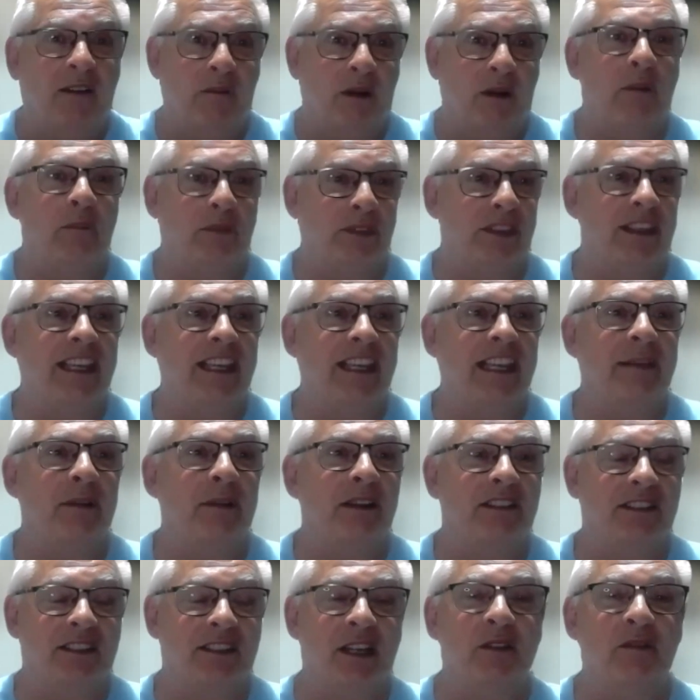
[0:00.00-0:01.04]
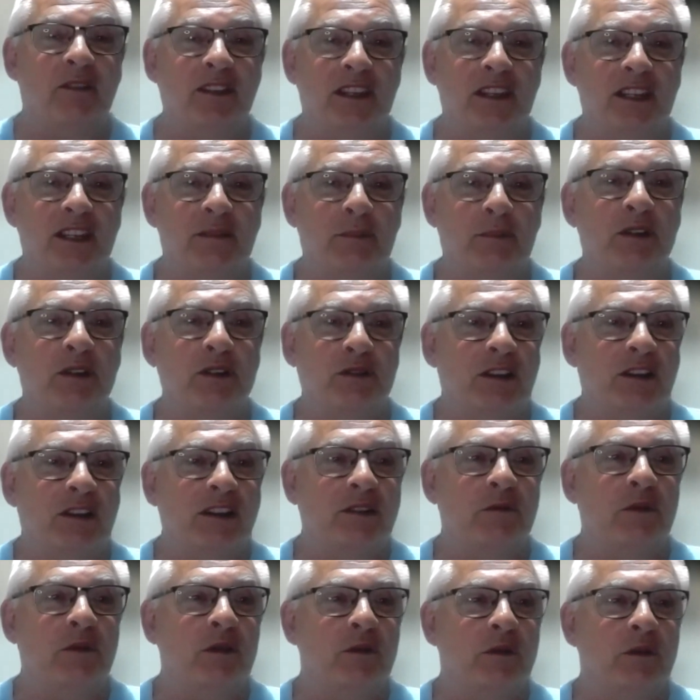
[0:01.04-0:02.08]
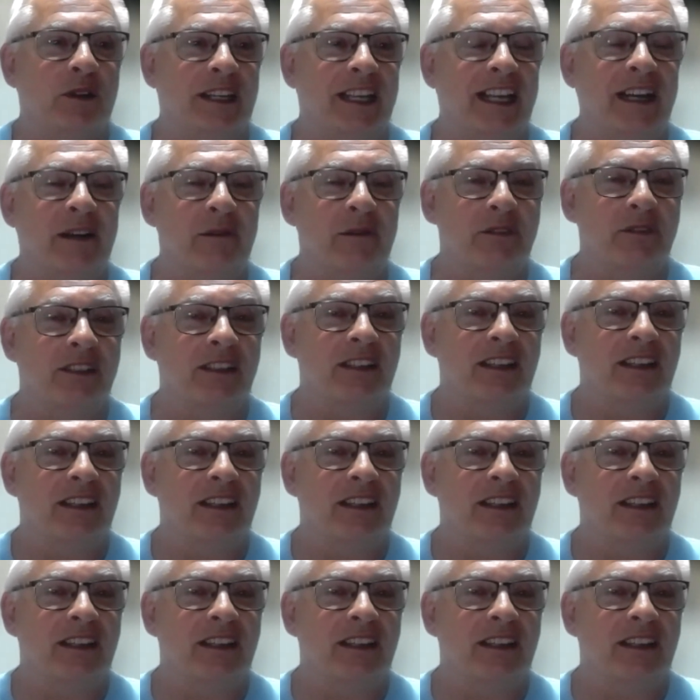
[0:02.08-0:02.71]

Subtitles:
I'm thinking myself at this point, trying to work one out.